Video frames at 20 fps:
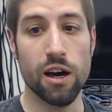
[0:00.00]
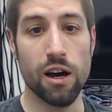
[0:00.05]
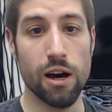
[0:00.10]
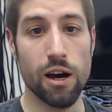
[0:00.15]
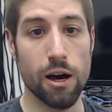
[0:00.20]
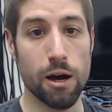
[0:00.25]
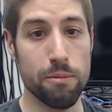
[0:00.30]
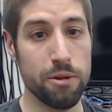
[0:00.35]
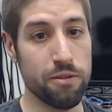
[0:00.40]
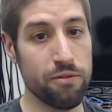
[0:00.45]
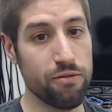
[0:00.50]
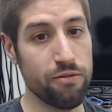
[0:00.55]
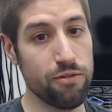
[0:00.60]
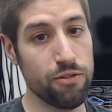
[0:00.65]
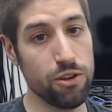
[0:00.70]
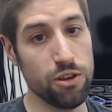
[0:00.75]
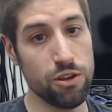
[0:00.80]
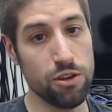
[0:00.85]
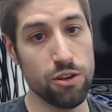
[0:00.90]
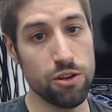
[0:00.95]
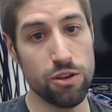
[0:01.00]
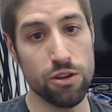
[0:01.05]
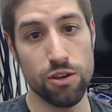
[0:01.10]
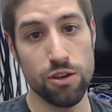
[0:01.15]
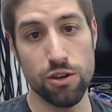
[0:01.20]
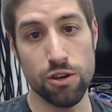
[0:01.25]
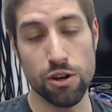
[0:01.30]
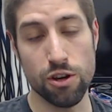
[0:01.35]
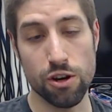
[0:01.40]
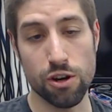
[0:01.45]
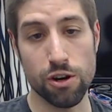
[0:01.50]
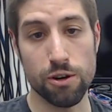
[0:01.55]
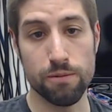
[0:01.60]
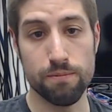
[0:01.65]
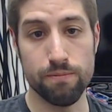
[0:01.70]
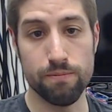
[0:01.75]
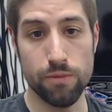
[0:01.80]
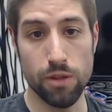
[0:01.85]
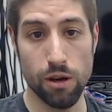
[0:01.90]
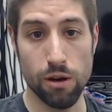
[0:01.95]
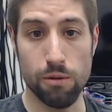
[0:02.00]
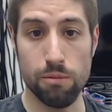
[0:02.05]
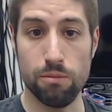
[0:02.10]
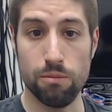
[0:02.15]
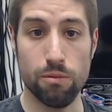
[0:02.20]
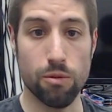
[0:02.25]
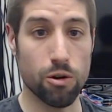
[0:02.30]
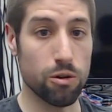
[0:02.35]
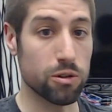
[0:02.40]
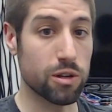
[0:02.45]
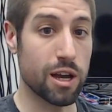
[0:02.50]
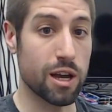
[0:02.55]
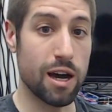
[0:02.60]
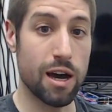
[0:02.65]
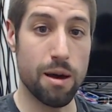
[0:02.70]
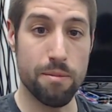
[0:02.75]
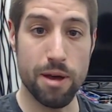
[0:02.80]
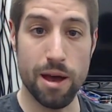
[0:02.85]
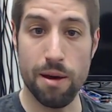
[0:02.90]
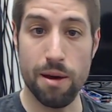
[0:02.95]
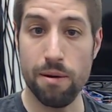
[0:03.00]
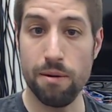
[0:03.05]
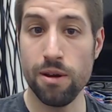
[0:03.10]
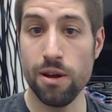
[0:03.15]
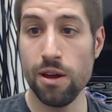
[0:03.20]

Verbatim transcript: If your Mortal Kombat